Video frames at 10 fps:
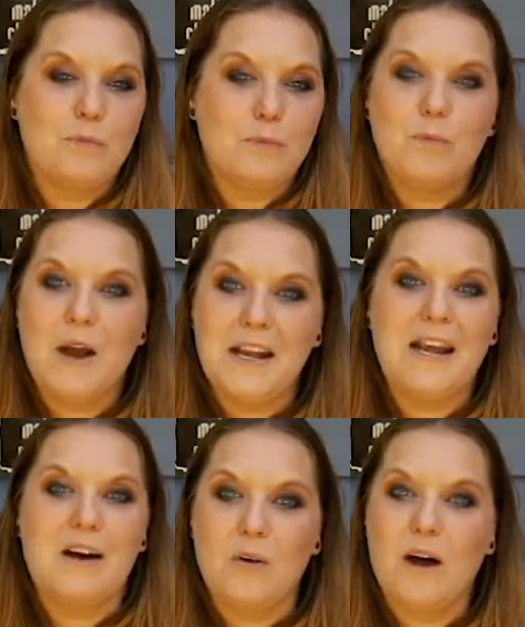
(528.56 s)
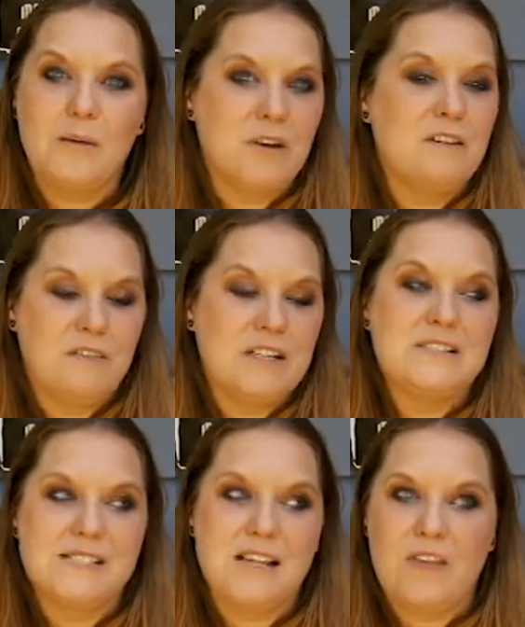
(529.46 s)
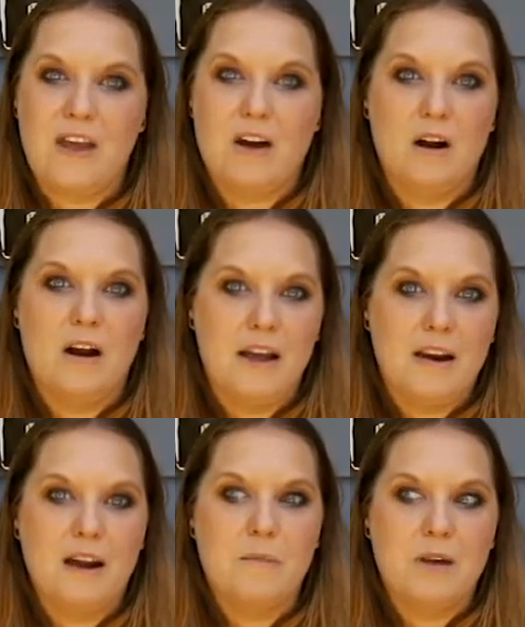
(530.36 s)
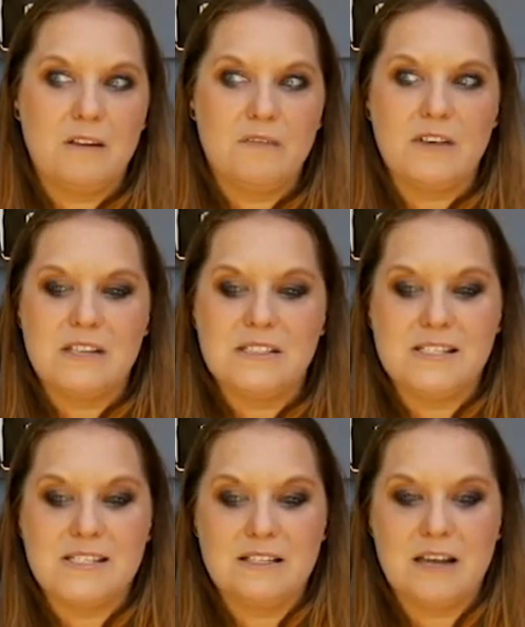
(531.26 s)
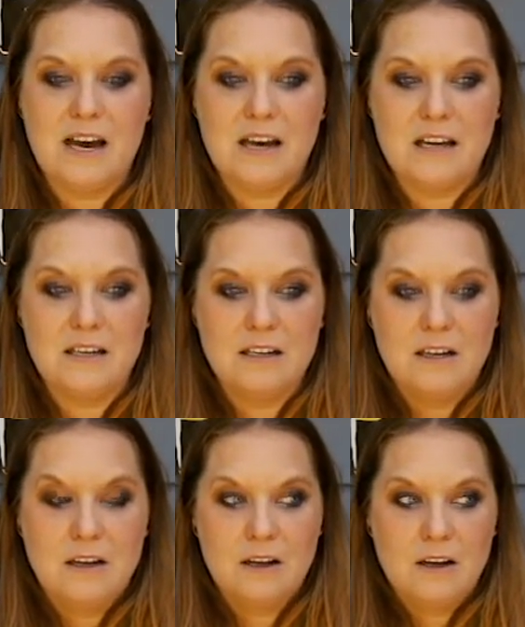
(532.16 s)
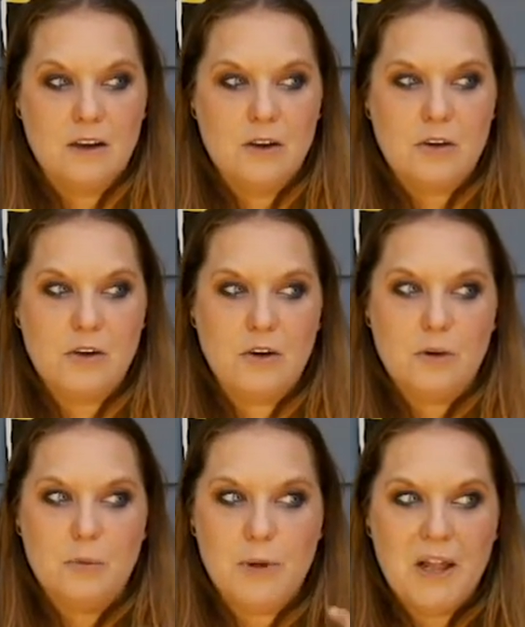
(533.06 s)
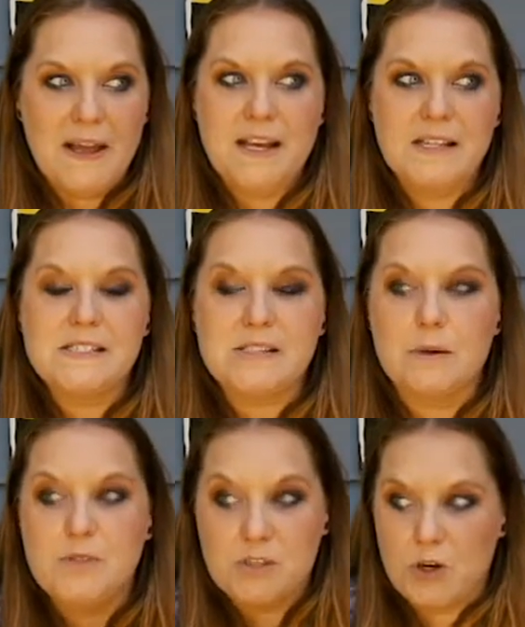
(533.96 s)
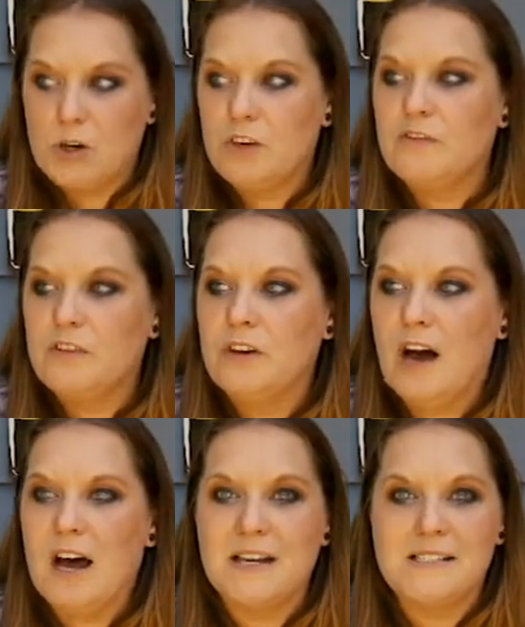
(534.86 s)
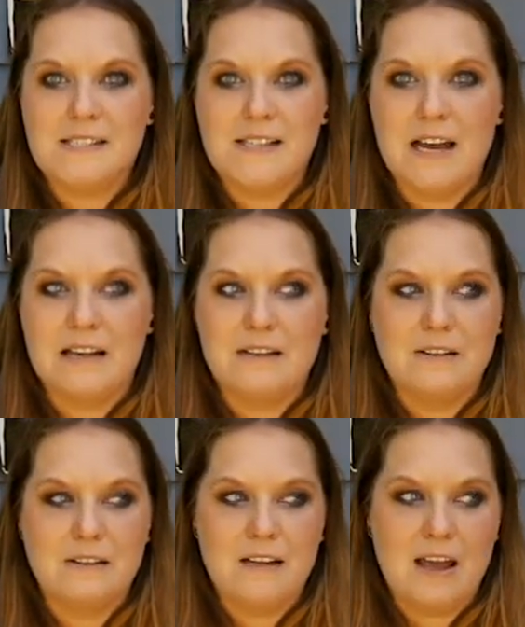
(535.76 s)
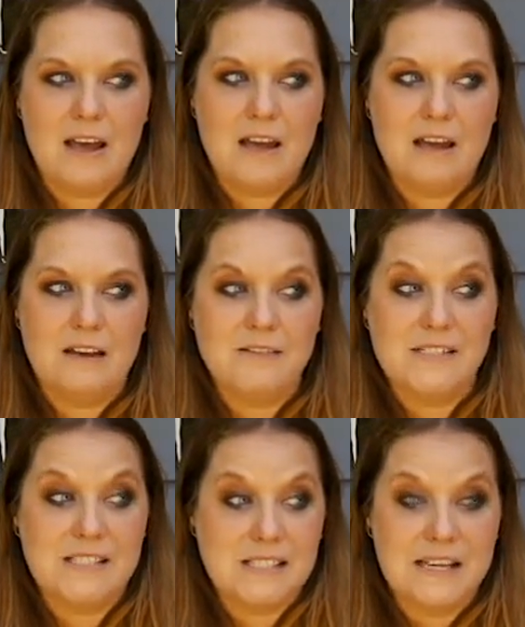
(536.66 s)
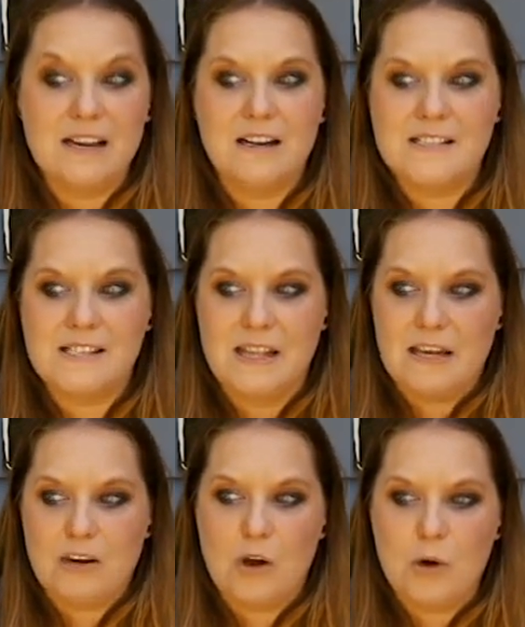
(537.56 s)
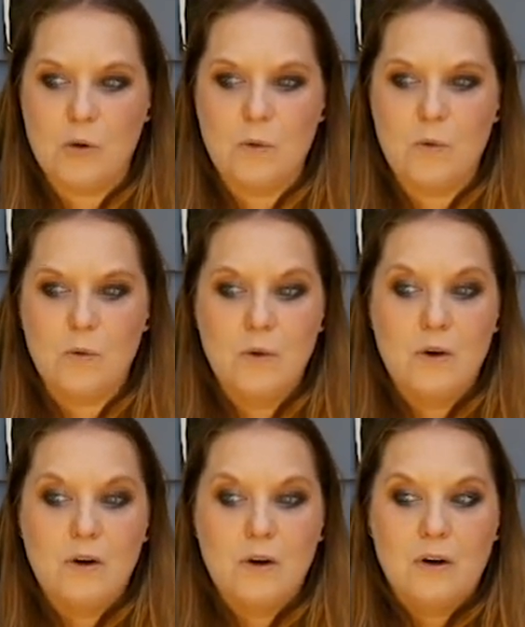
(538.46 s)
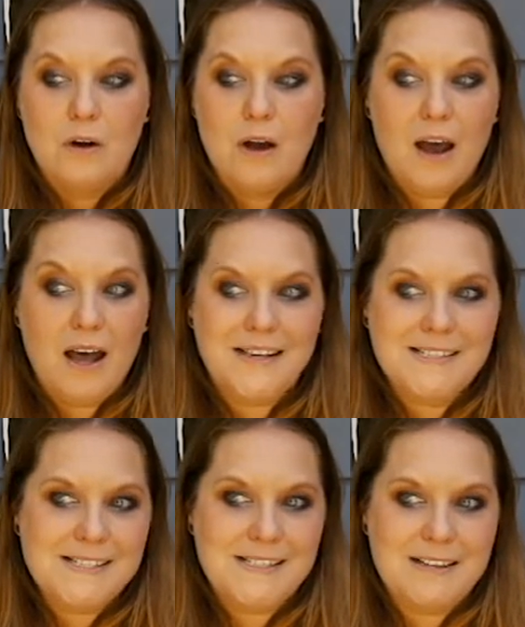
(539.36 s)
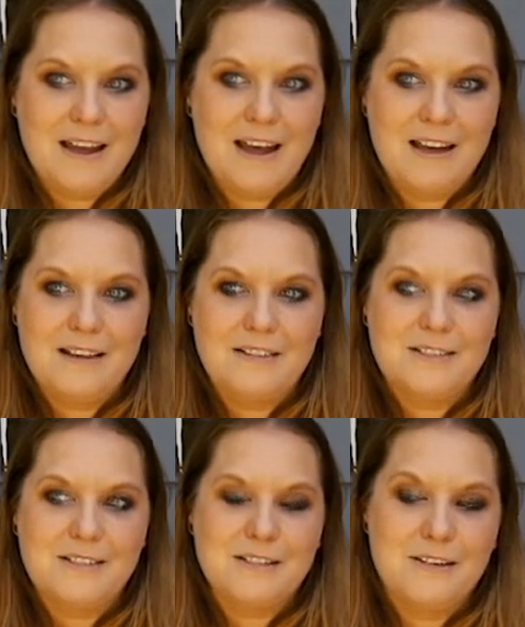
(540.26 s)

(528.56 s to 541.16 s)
right now I'm convinced that they are. And I'm convinced that, you know, plants observe us and they see us, they know us, and